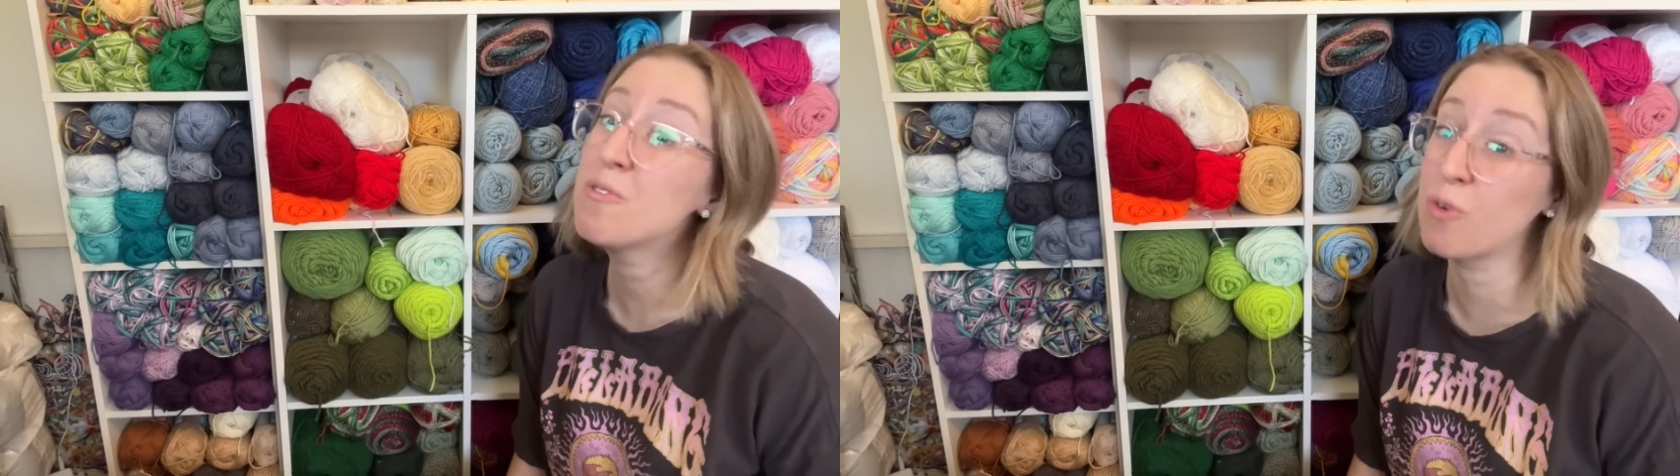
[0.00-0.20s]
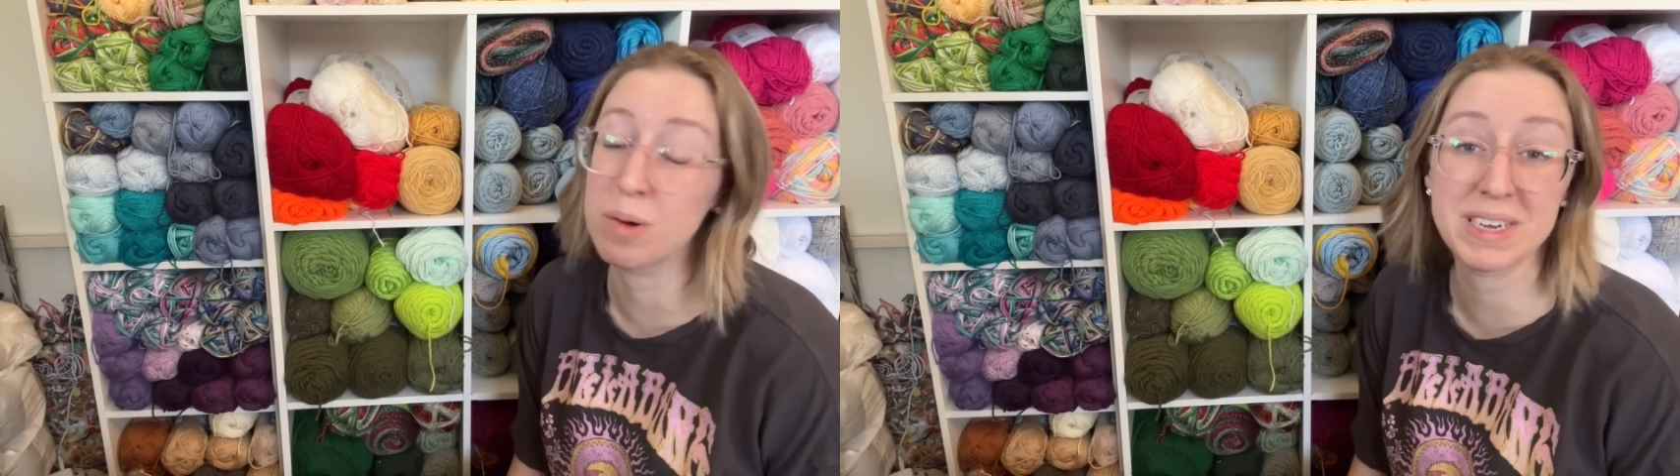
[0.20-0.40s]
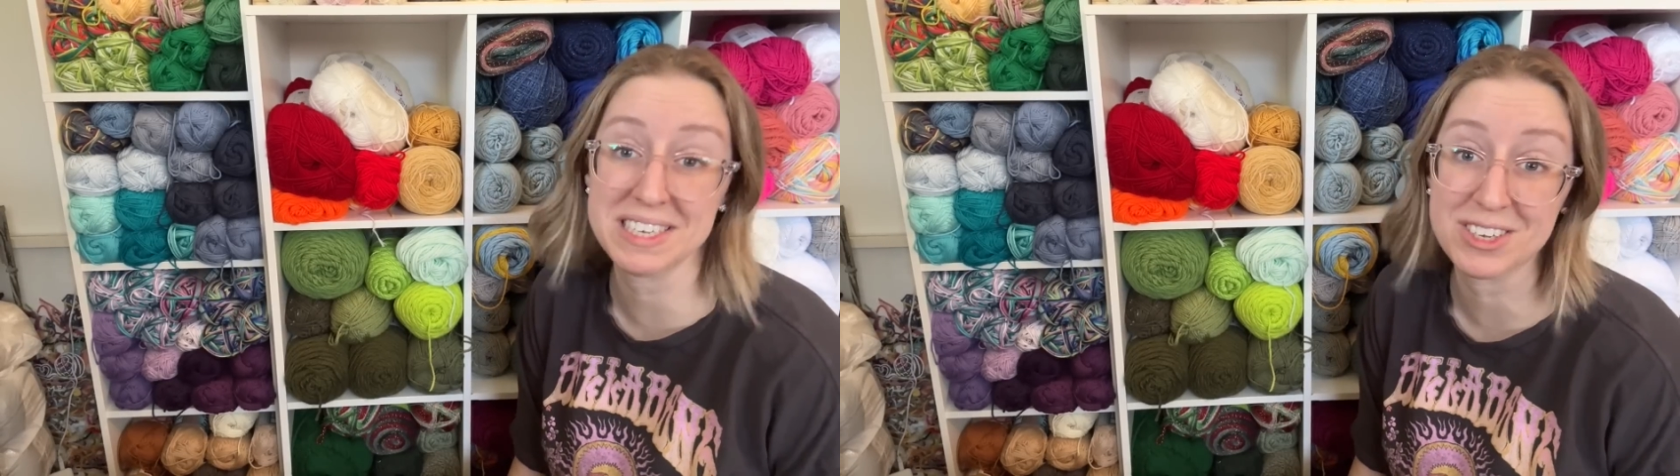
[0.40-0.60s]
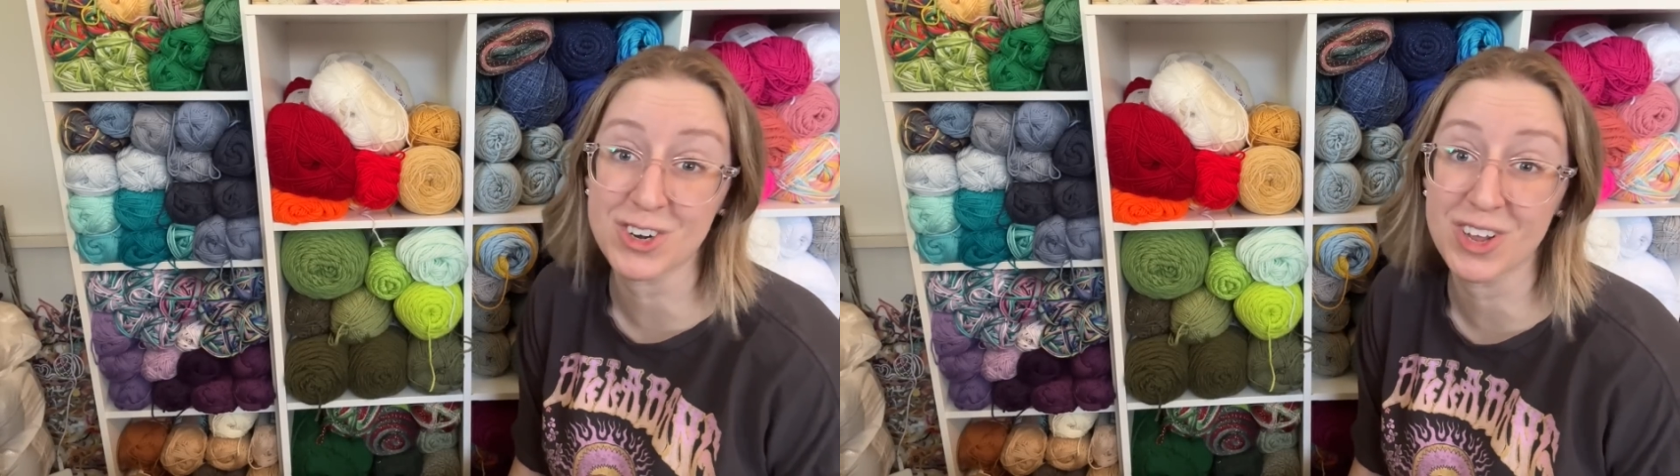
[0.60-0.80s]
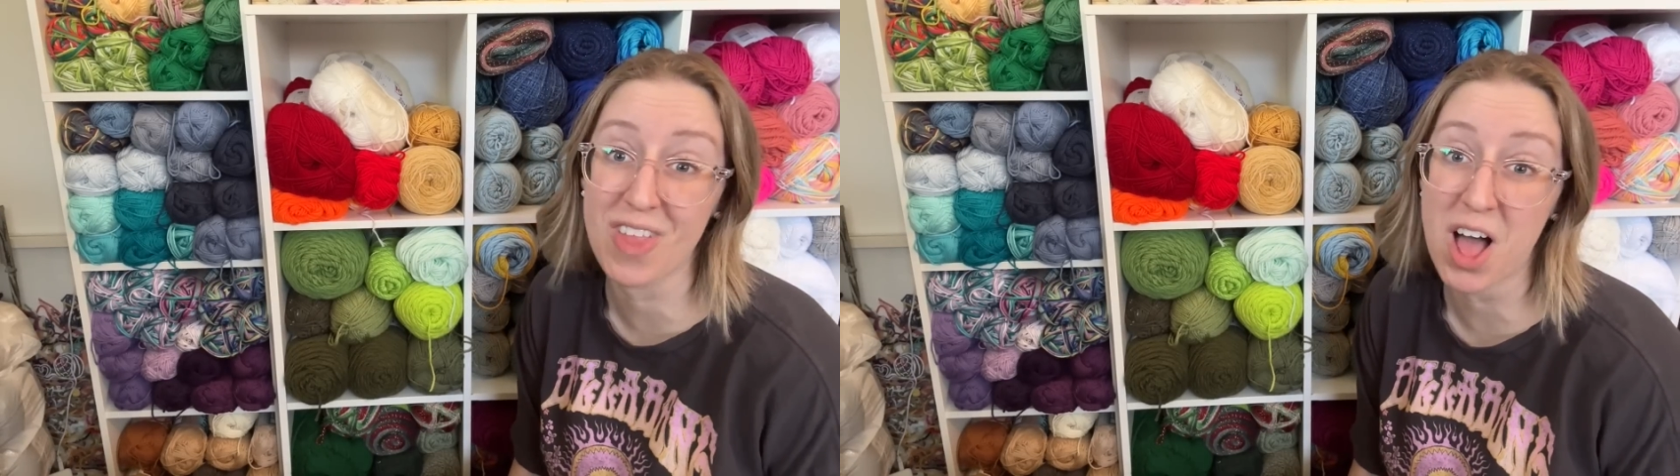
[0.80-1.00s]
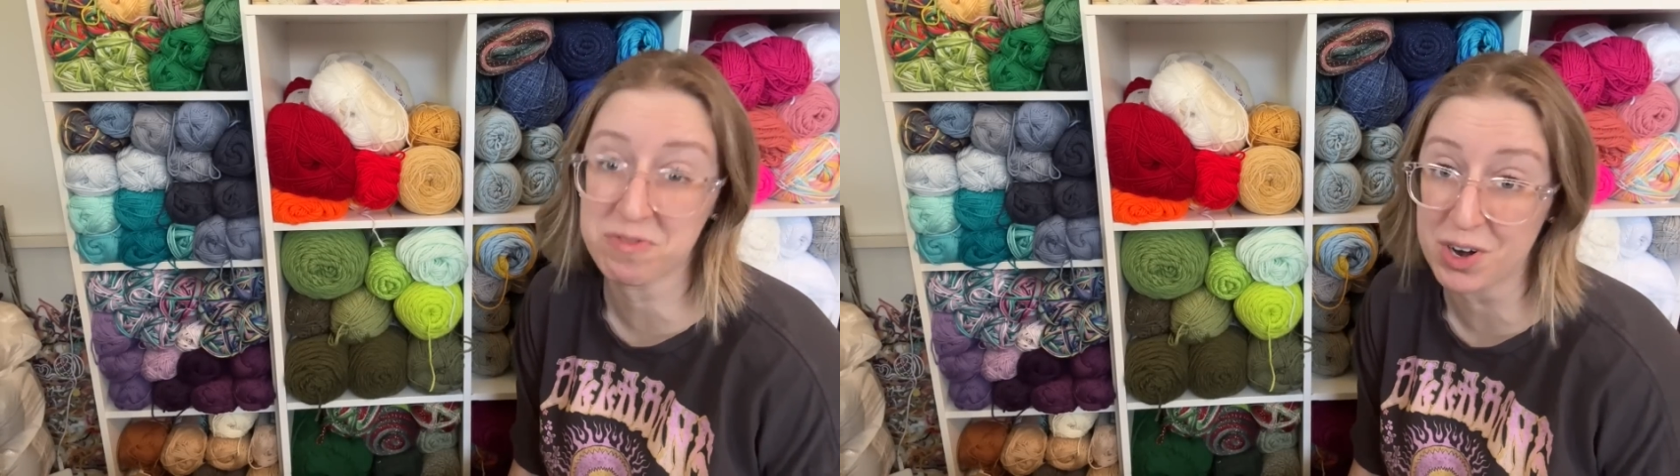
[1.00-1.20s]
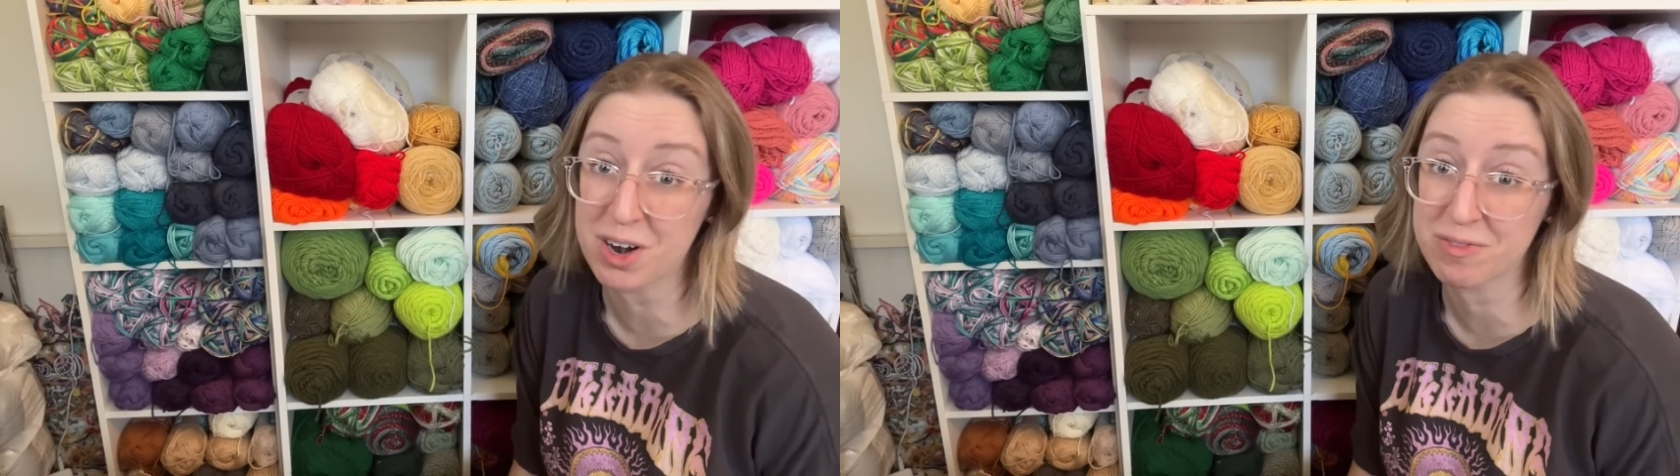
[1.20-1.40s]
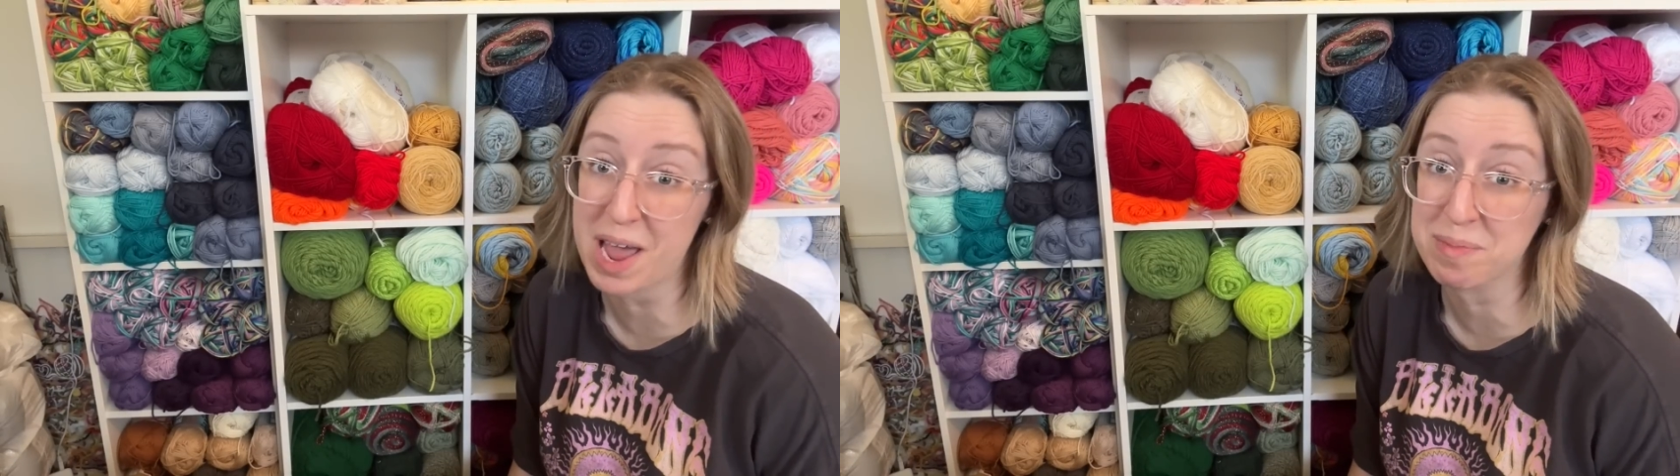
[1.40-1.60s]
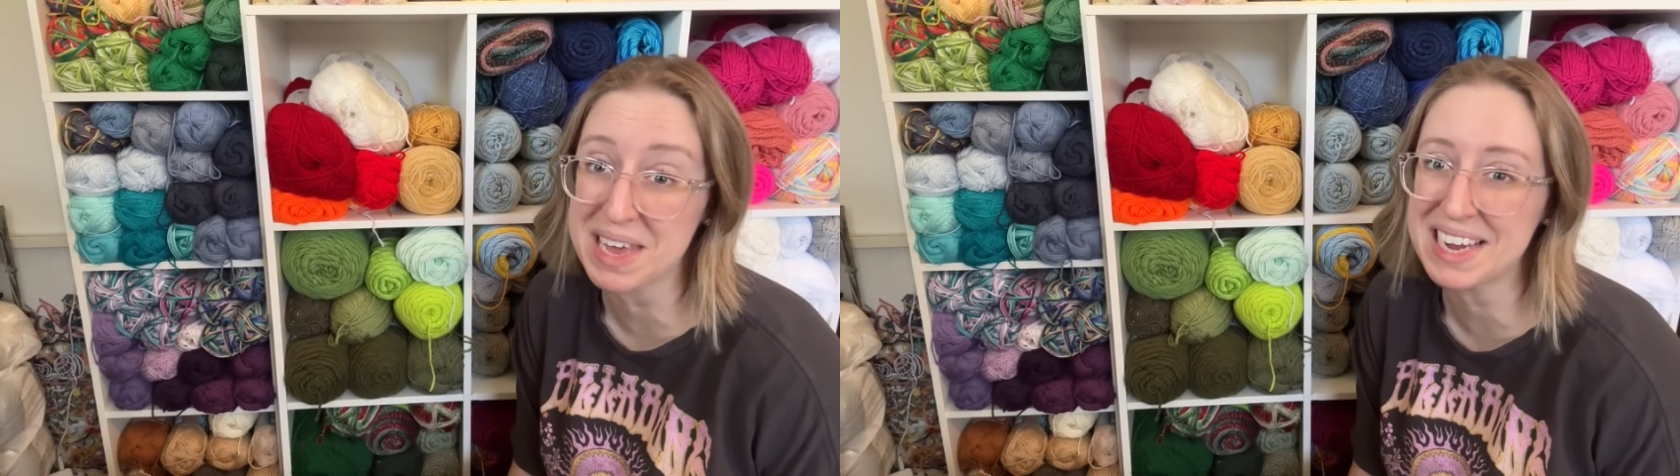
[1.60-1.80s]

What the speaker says: for my sister-in-law for her family